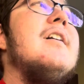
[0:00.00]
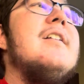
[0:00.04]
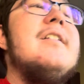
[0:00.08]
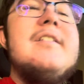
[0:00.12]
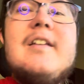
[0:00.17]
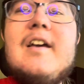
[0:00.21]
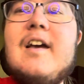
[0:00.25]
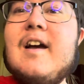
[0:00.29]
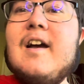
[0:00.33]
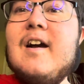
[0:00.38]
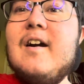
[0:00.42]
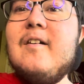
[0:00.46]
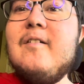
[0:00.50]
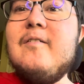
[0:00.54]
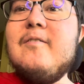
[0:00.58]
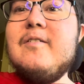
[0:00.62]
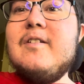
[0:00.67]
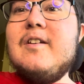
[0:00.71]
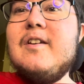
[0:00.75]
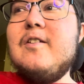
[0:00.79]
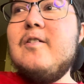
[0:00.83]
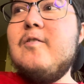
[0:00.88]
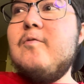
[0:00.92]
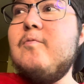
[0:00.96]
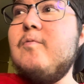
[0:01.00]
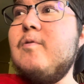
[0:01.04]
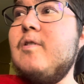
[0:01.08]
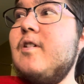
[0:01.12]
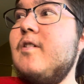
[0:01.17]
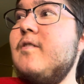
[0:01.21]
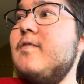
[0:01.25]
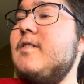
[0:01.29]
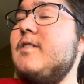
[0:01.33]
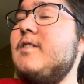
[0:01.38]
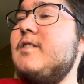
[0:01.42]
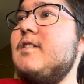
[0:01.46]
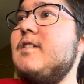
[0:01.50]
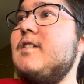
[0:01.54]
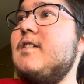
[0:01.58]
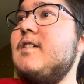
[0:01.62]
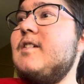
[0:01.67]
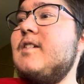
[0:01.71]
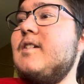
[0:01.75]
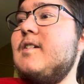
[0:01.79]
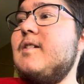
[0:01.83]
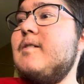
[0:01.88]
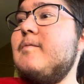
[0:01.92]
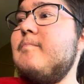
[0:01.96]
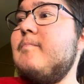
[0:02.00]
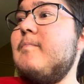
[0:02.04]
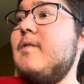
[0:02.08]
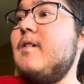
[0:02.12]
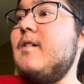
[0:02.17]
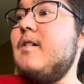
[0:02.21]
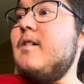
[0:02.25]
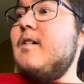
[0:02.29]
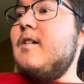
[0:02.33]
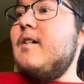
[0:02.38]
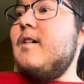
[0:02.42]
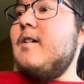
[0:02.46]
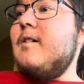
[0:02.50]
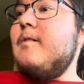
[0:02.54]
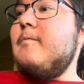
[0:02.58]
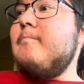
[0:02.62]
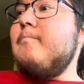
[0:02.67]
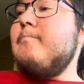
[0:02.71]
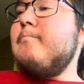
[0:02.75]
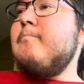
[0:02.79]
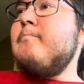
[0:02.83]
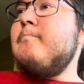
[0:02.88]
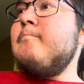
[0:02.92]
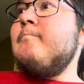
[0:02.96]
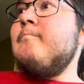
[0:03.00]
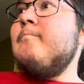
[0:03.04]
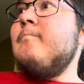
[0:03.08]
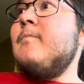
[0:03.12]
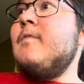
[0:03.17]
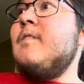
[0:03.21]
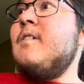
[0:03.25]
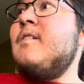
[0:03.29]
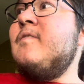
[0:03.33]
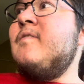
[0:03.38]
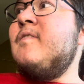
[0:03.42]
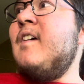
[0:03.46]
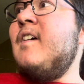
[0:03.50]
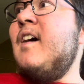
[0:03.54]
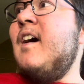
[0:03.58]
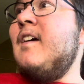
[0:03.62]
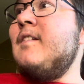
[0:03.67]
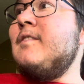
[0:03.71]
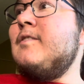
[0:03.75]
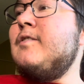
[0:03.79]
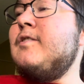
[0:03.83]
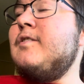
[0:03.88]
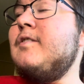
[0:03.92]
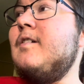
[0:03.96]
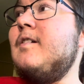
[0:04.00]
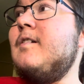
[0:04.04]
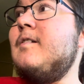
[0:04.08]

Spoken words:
now you know we're the team that's